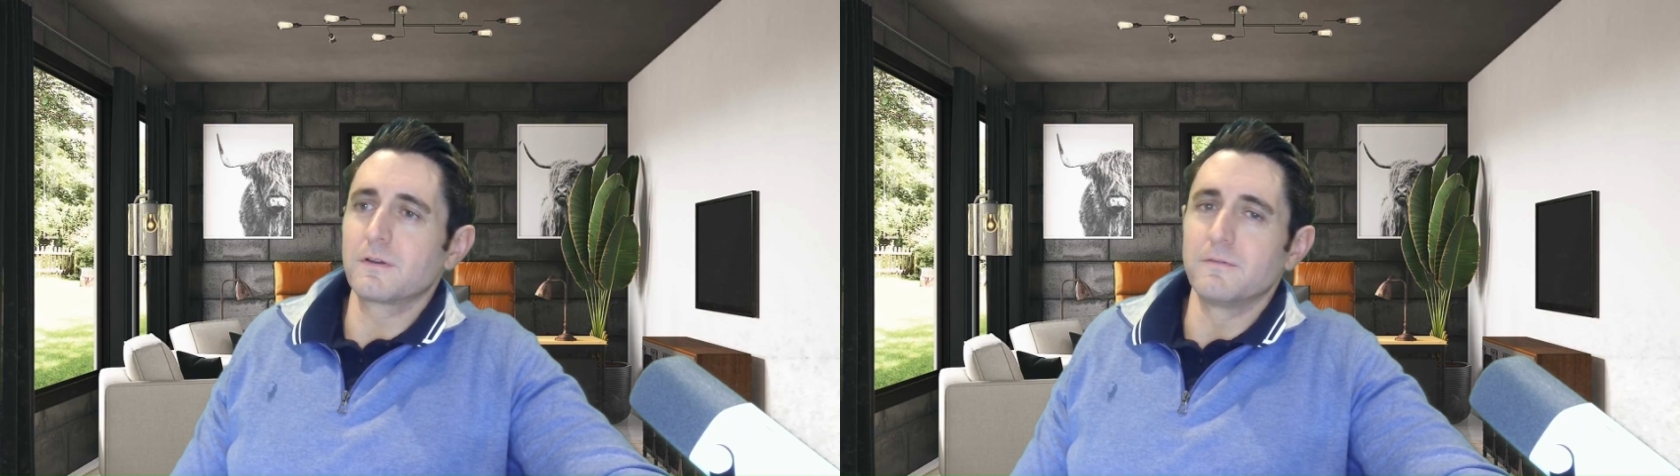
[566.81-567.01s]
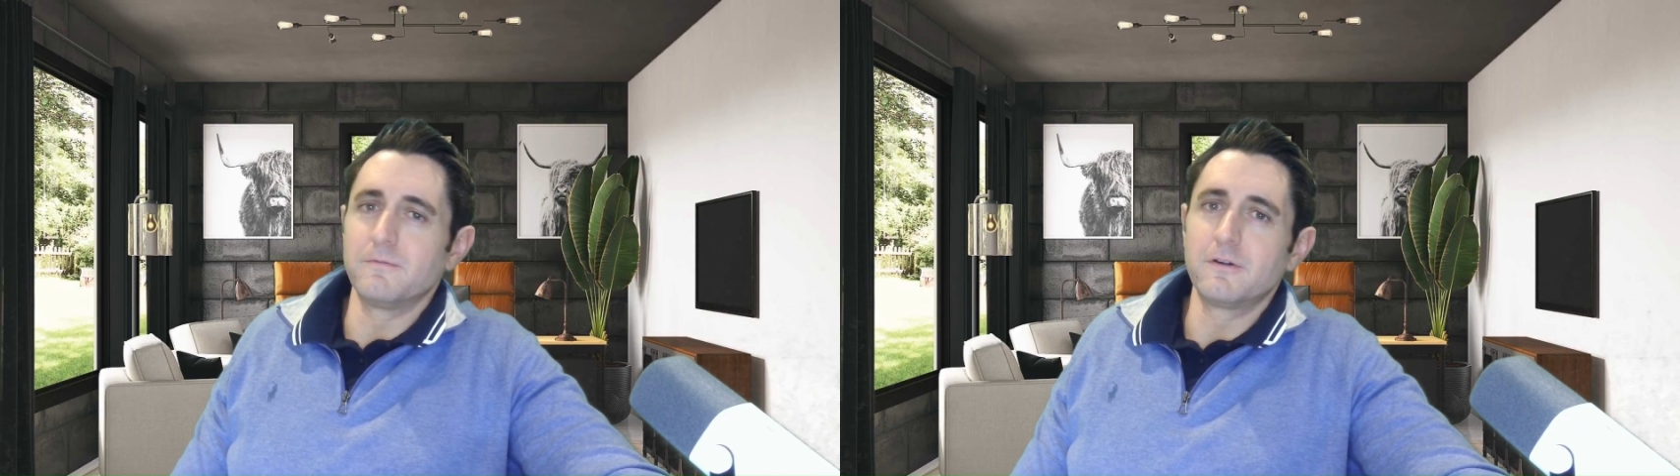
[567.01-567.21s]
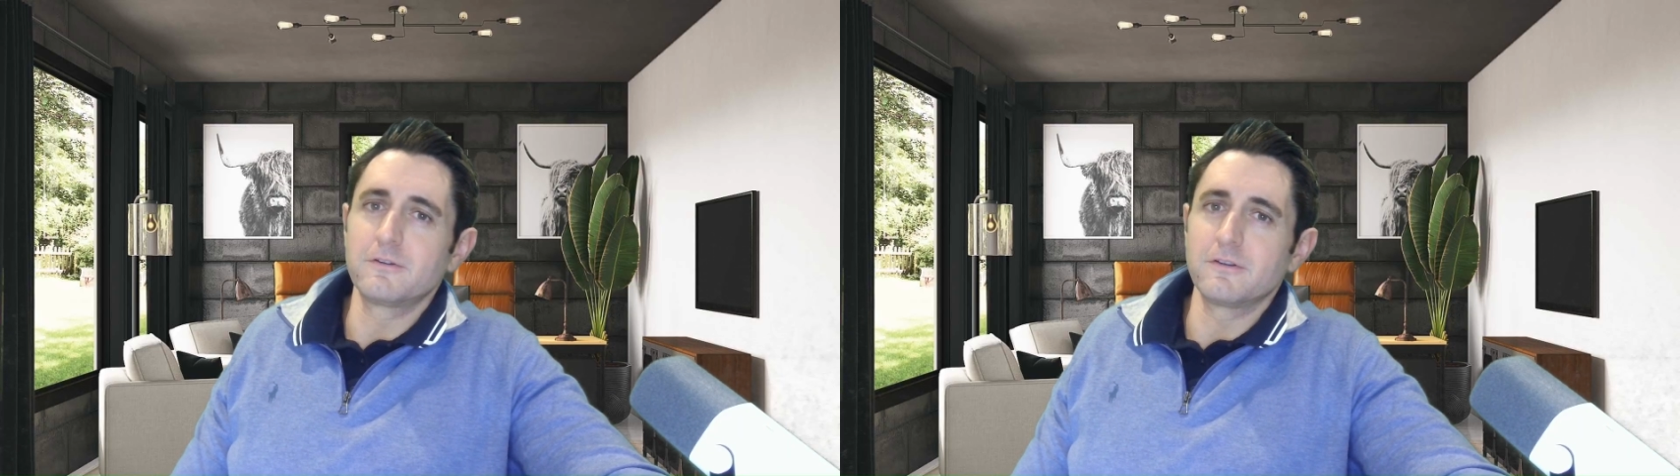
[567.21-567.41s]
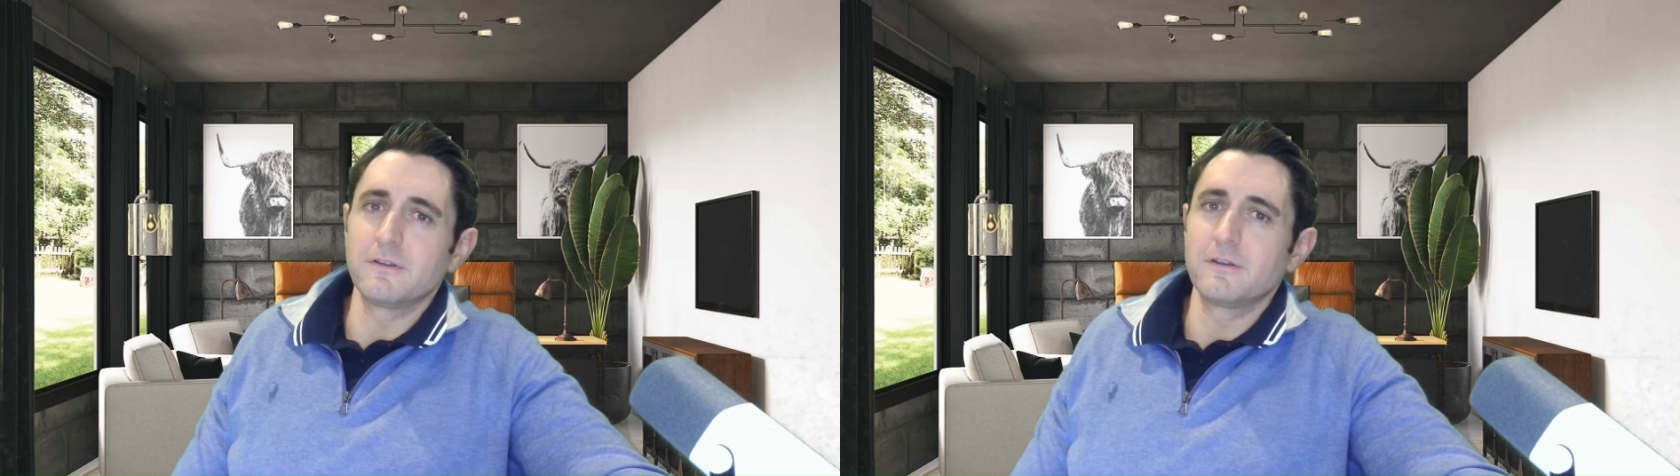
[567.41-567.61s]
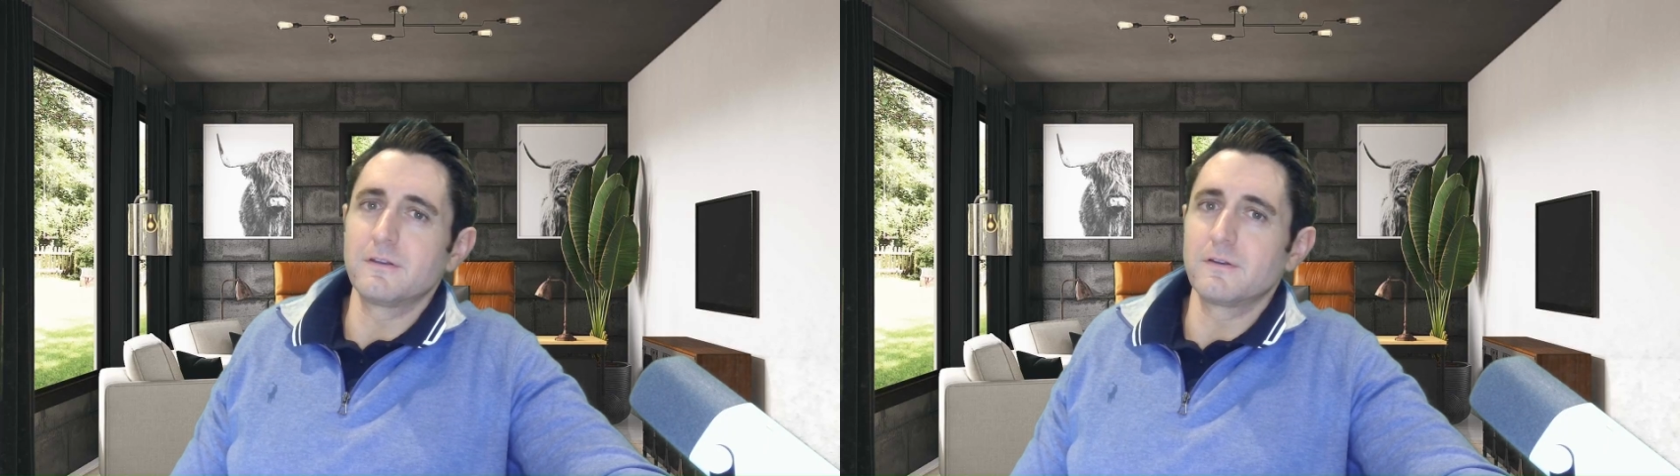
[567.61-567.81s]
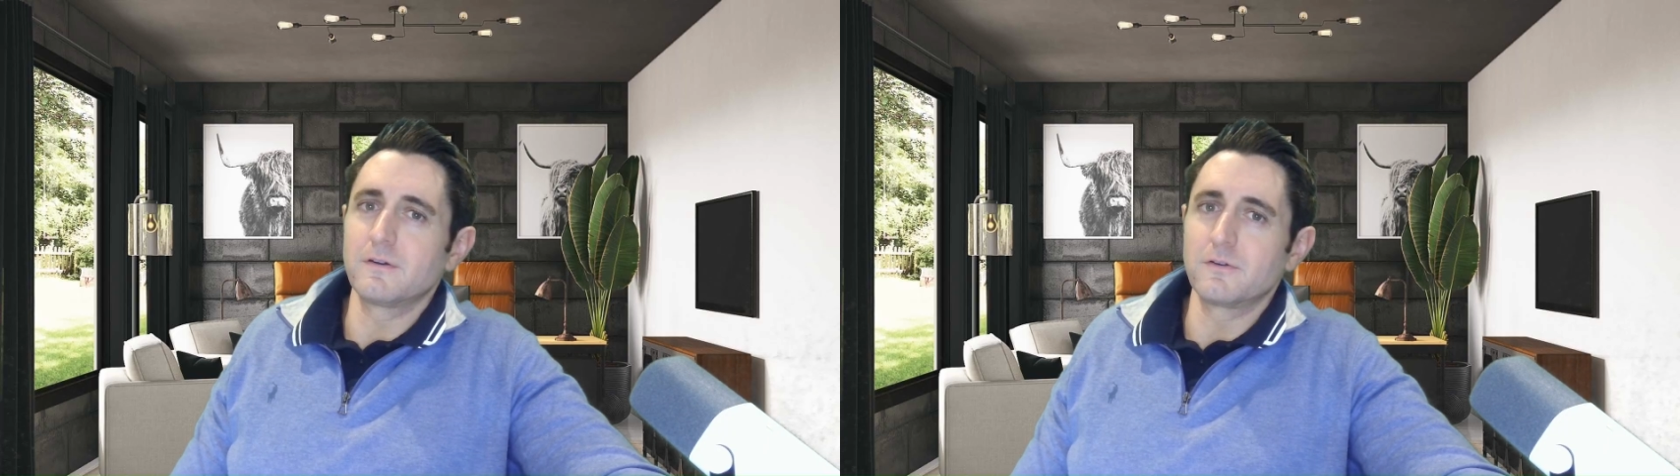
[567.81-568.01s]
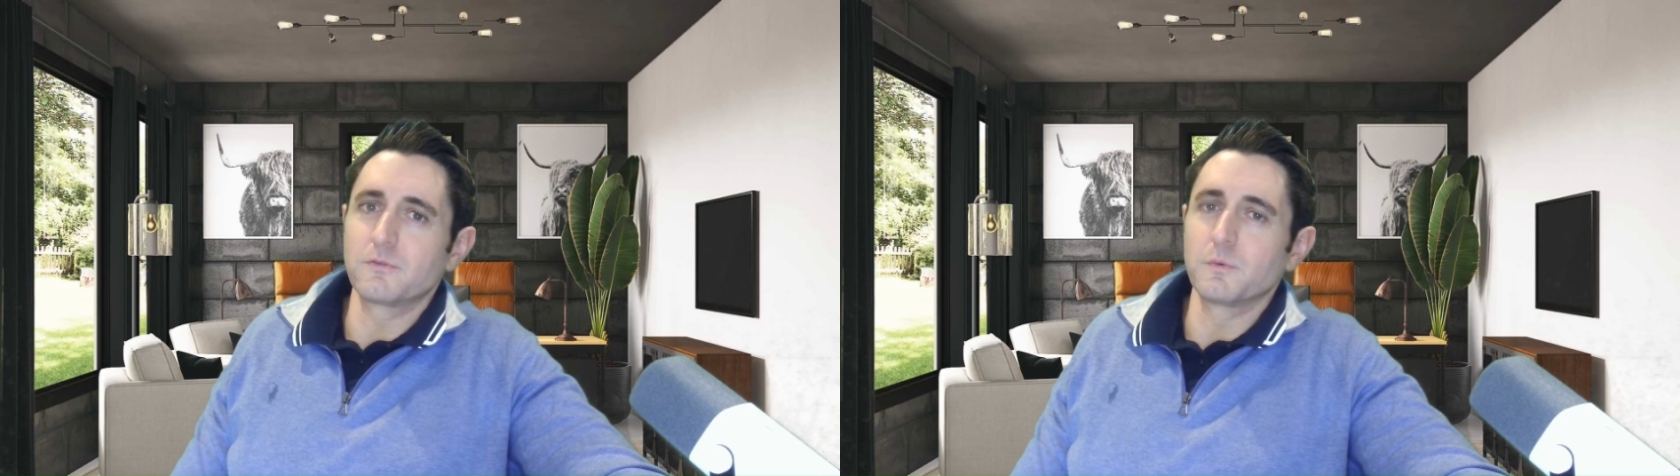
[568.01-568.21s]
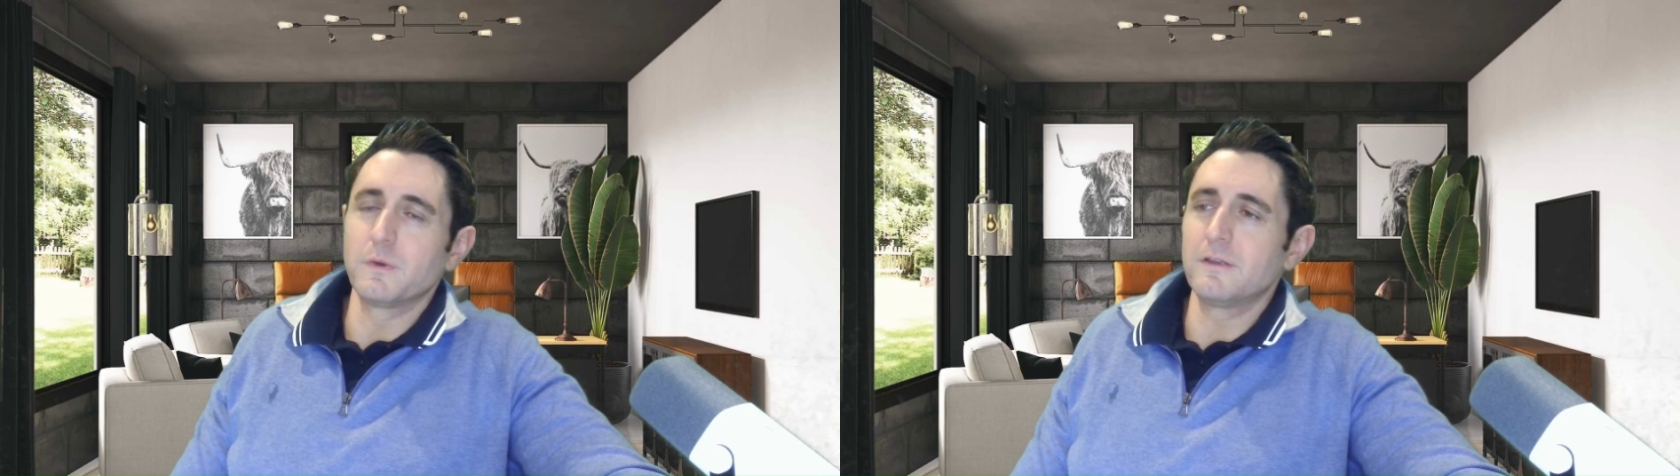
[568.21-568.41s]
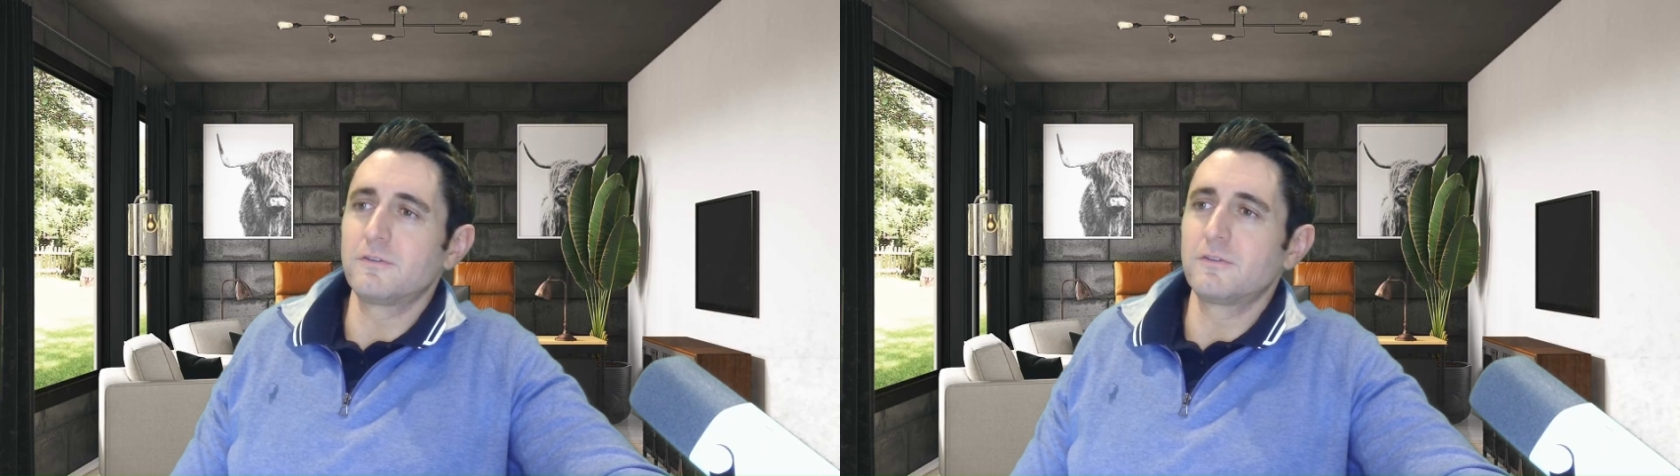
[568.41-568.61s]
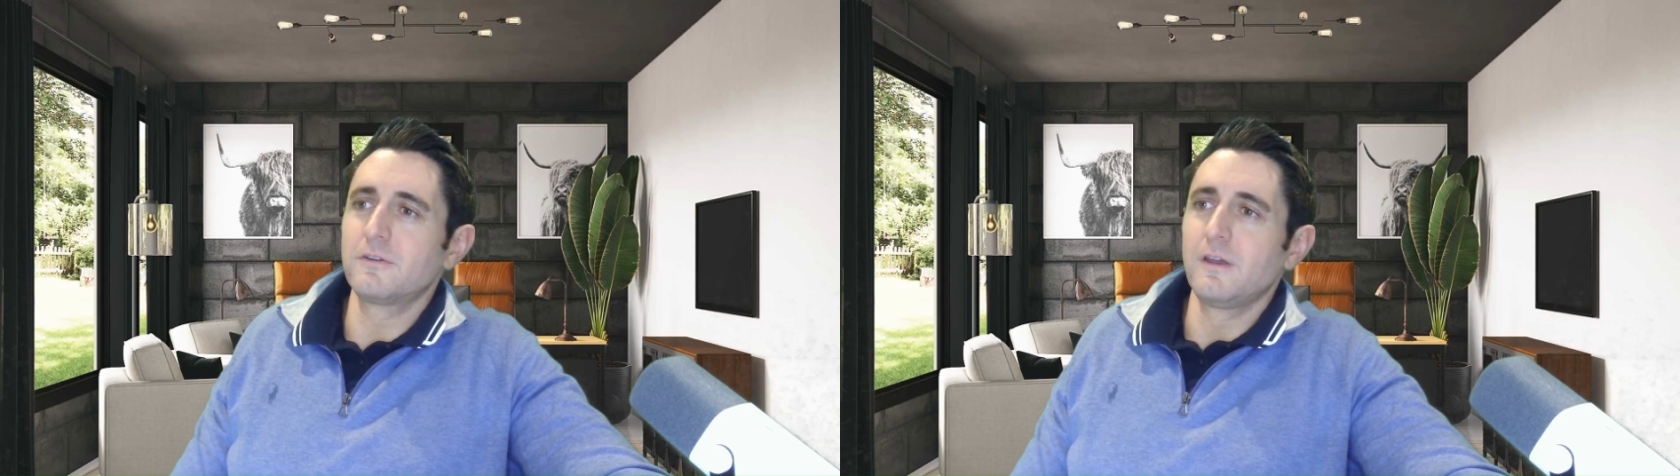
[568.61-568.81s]
conversion or
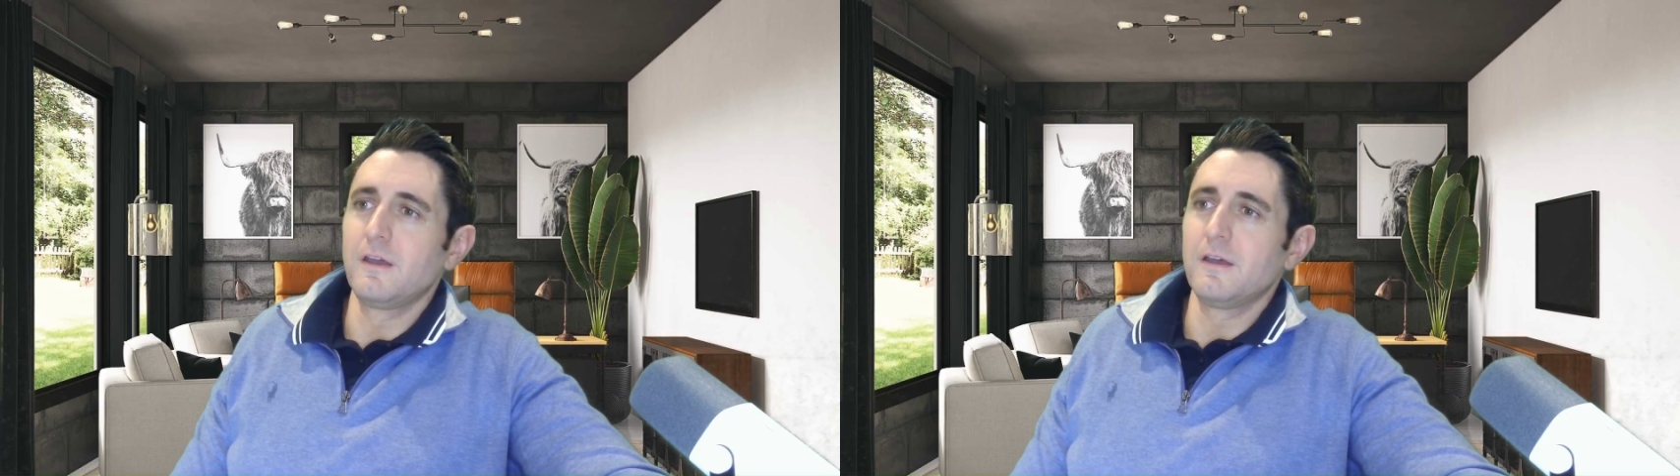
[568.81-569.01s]
switch,